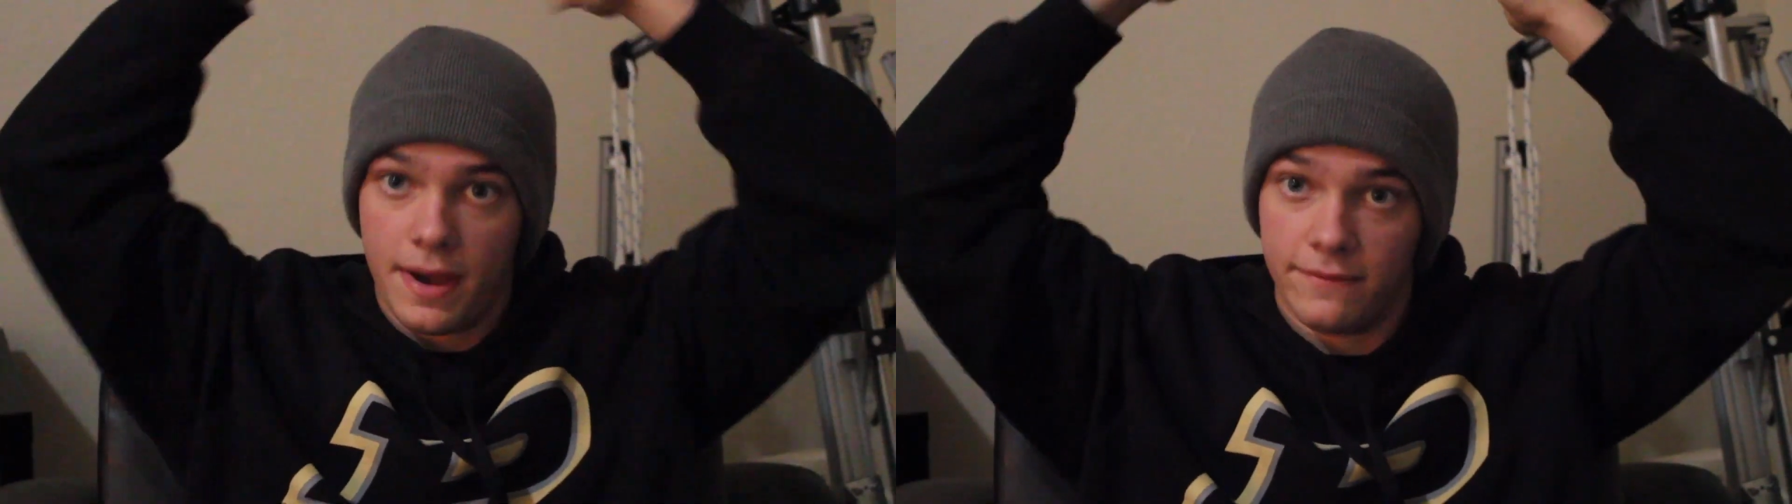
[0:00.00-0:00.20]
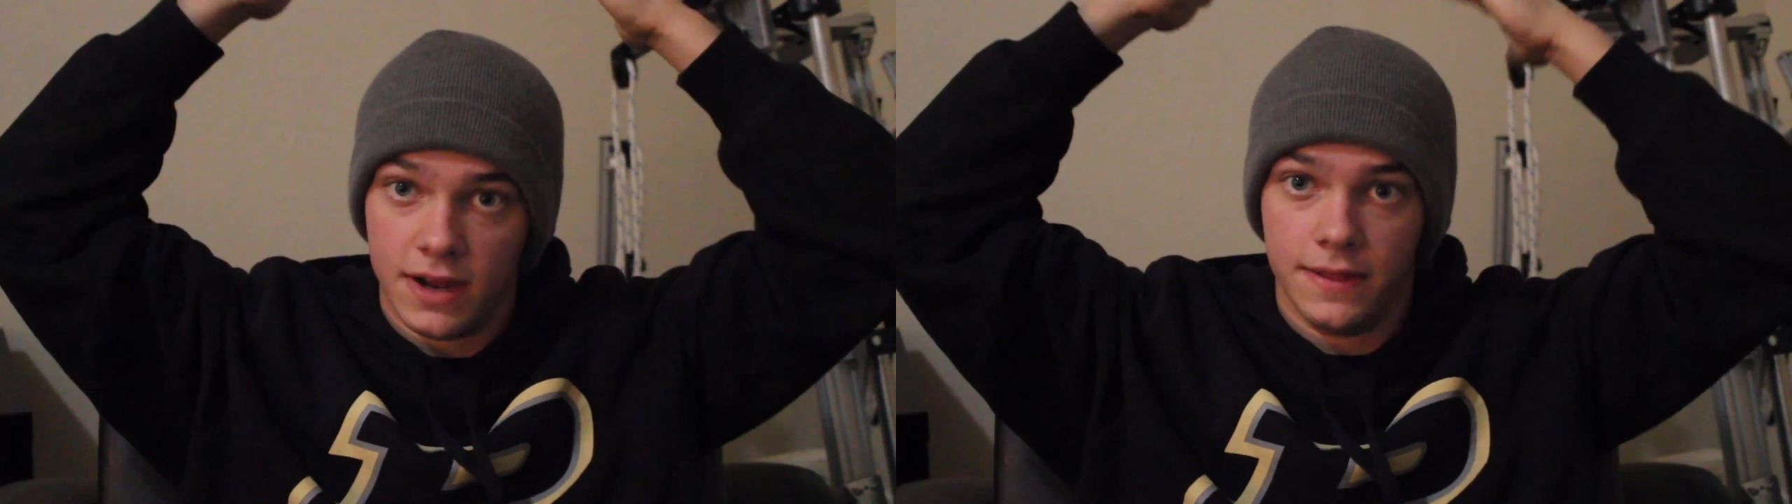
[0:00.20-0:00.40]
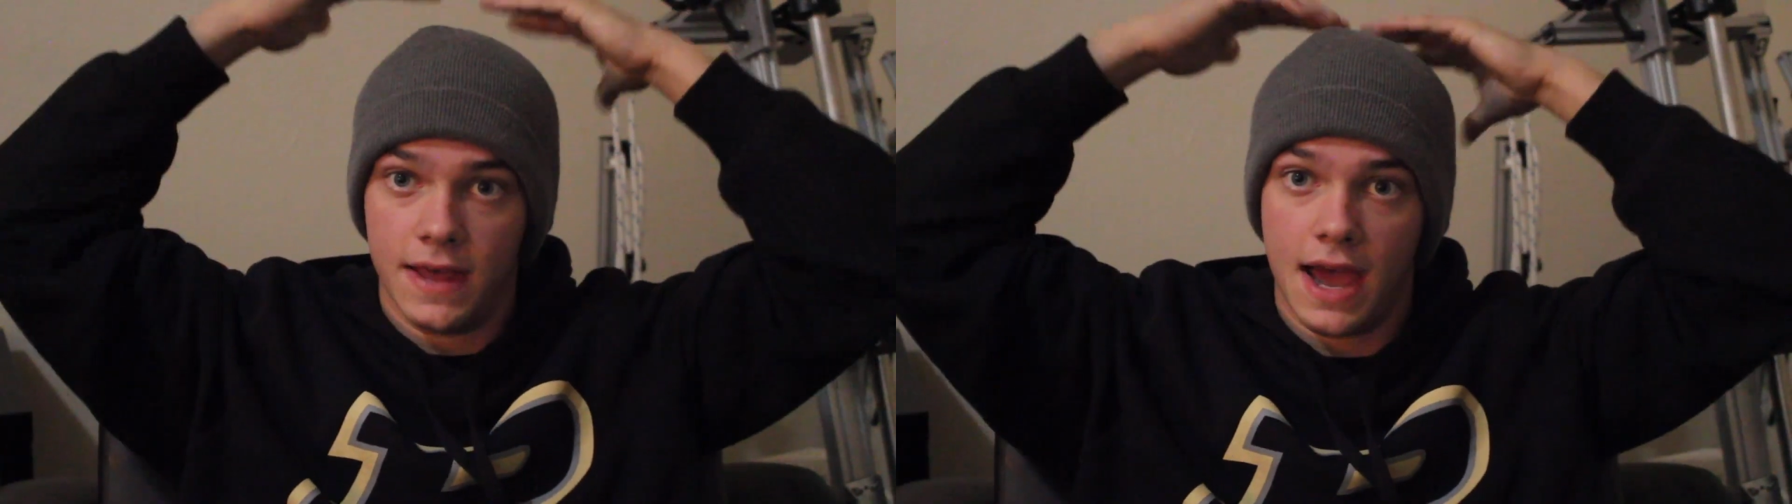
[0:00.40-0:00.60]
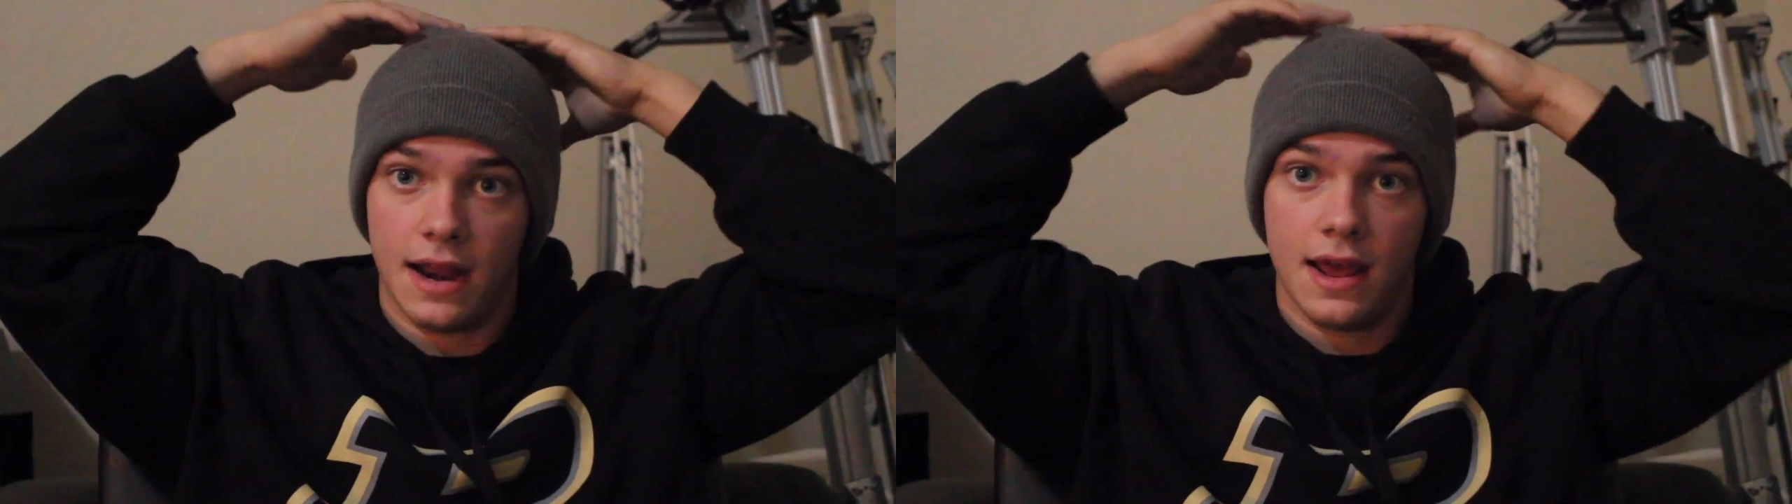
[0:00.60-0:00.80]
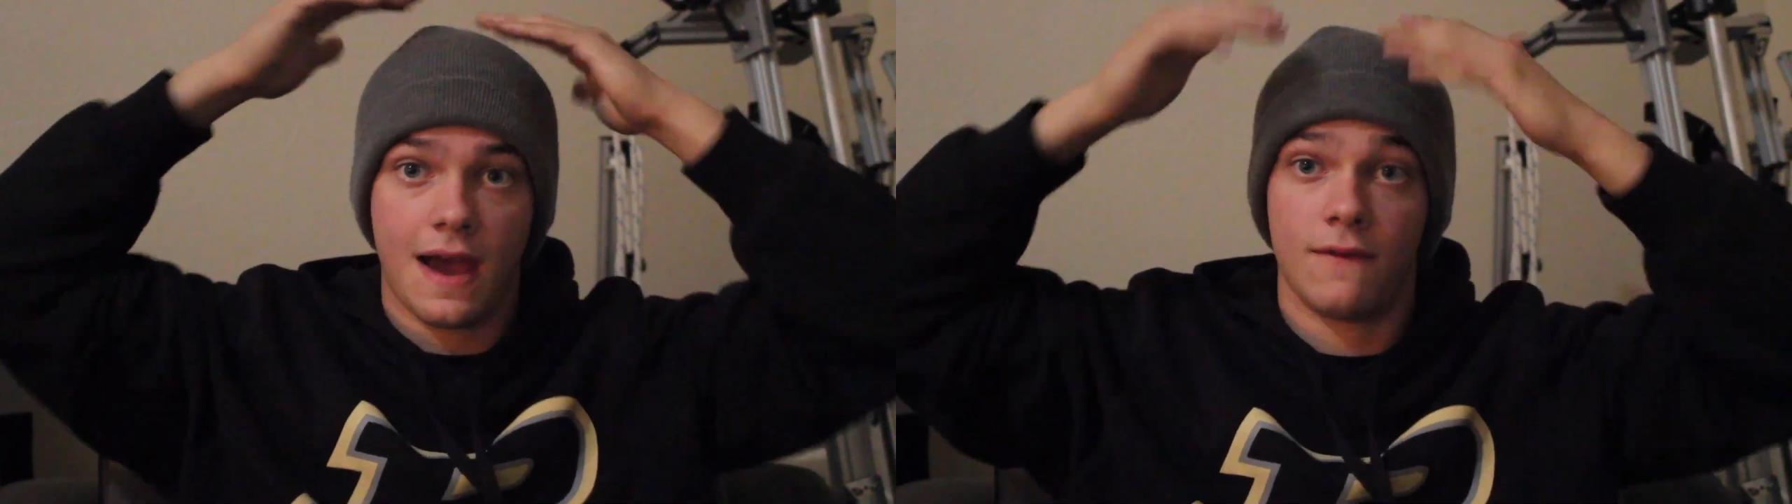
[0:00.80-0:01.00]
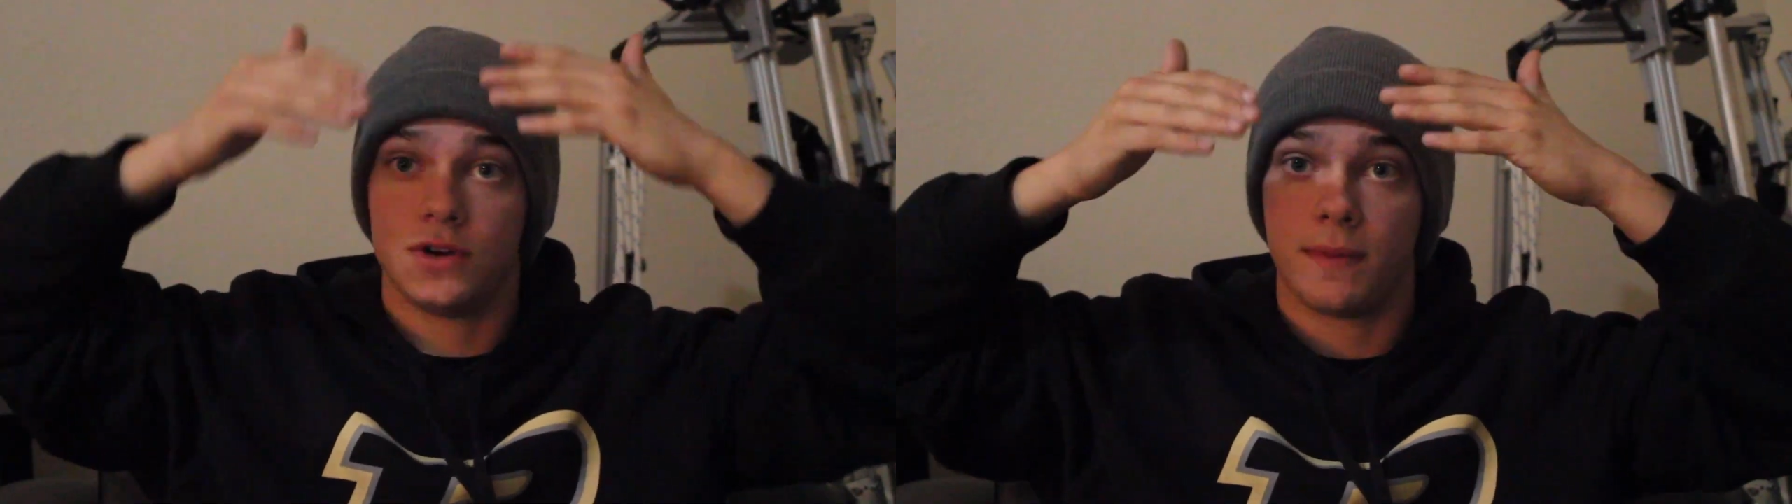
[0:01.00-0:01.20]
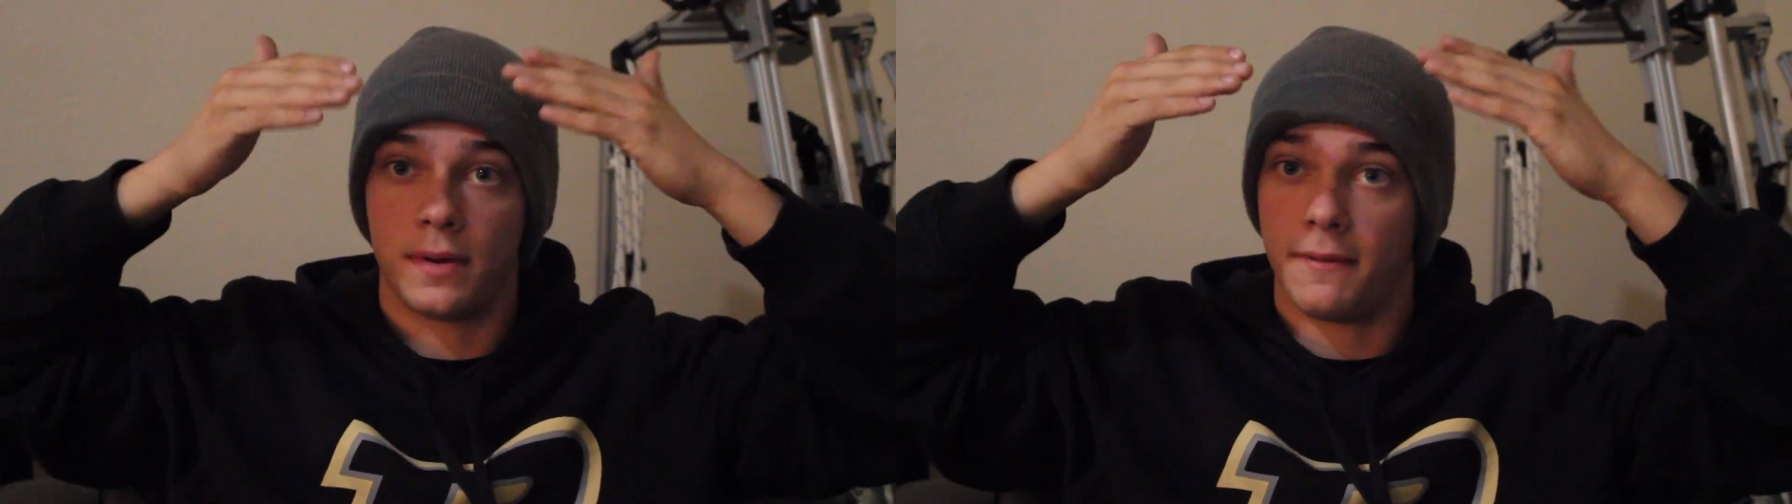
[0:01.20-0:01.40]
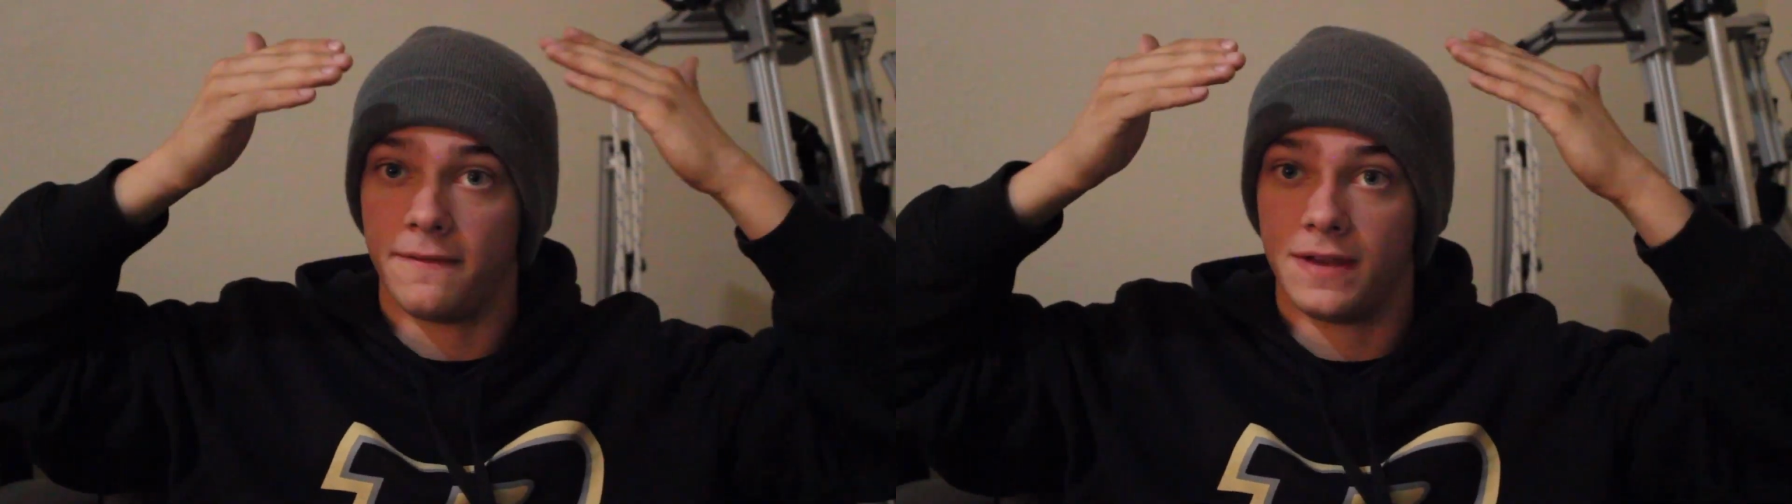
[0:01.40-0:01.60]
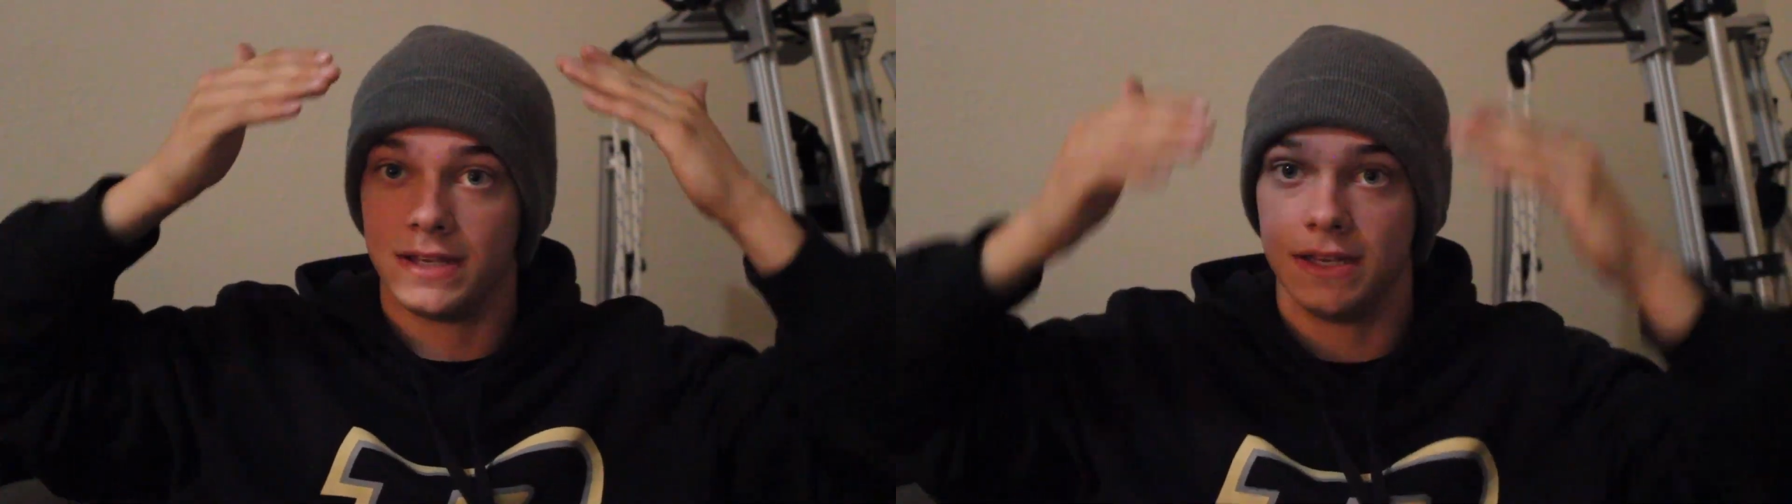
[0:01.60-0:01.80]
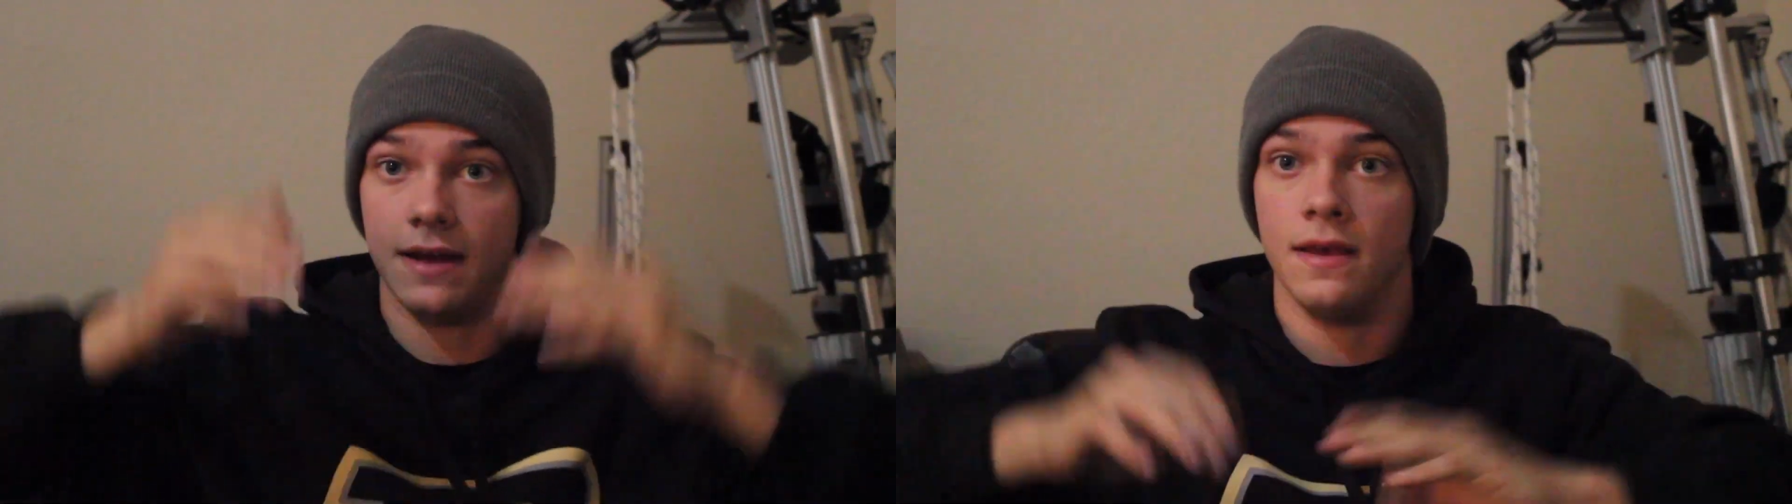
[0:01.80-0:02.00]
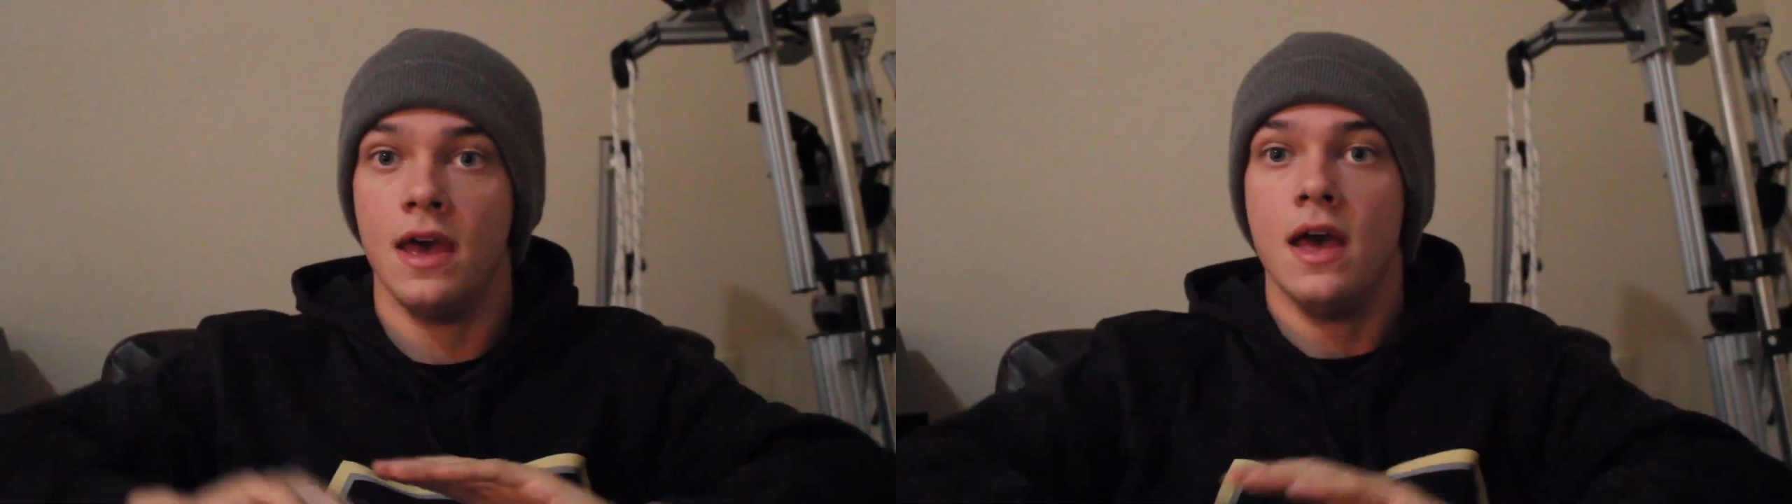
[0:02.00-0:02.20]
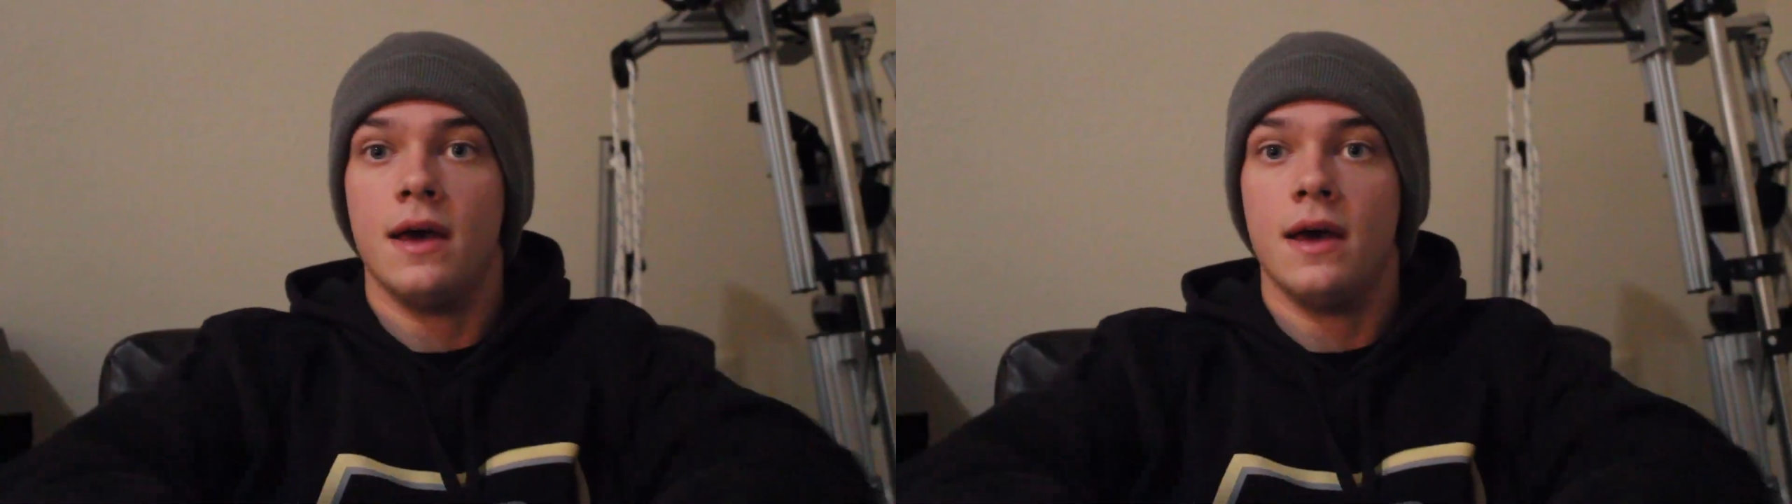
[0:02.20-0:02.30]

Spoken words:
I've done that. I haven't dropped it on my face yet,